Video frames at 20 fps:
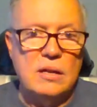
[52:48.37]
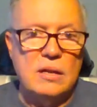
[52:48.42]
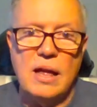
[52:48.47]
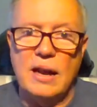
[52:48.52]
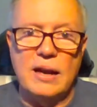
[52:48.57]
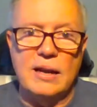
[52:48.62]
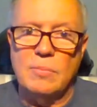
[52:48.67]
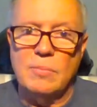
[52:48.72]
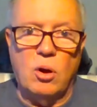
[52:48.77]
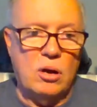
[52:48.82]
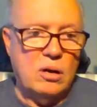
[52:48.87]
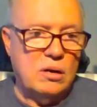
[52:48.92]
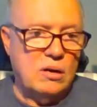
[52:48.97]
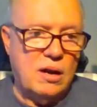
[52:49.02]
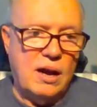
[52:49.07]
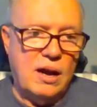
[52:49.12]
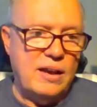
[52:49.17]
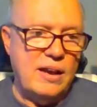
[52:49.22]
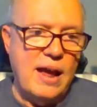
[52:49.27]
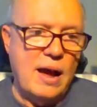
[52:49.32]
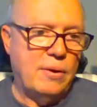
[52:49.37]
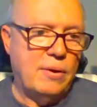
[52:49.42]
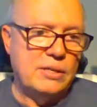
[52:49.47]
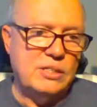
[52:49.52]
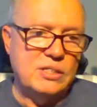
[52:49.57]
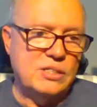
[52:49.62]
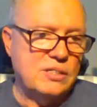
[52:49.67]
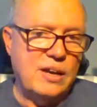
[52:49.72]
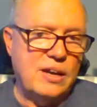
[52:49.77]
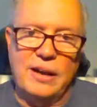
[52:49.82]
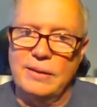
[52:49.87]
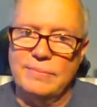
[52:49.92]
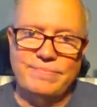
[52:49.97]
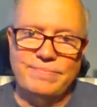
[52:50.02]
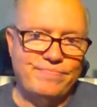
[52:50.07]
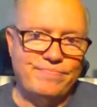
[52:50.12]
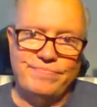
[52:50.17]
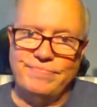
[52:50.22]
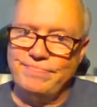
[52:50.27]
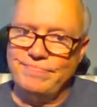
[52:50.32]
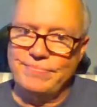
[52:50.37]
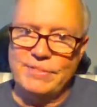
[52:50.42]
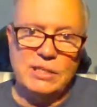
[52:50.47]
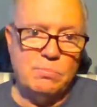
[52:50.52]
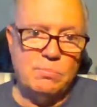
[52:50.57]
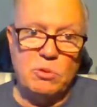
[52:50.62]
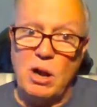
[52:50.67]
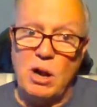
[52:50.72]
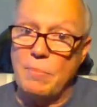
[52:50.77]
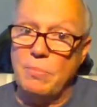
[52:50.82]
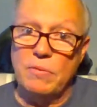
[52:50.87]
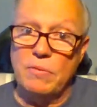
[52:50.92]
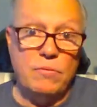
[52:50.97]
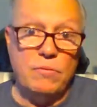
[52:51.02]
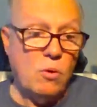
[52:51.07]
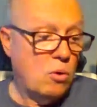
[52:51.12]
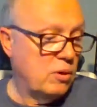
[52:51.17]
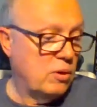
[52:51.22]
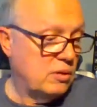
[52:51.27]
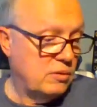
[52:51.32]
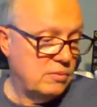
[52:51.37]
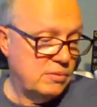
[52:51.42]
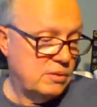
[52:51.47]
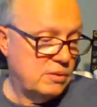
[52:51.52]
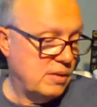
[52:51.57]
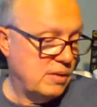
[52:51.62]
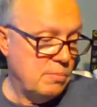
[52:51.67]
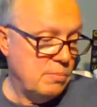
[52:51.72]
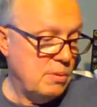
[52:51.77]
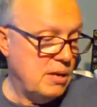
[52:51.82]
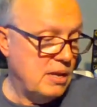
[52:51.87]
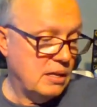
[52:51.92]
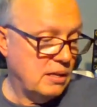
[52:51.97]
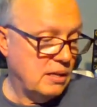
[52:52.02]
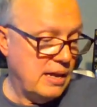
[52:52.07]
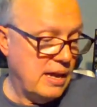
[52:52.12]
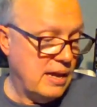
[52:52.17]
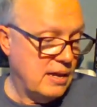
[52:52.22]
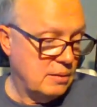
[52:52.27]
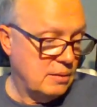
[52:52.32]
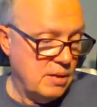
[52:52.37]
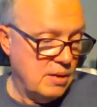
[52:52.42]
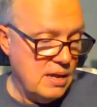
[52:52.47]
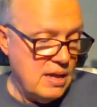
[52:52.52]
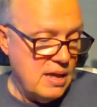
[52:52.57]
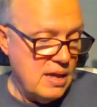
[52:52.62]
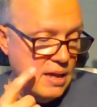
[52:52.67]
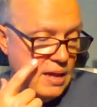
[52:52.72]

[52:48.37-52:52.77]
Not anymore. Now I just kind of just grab the phone and immediately hit them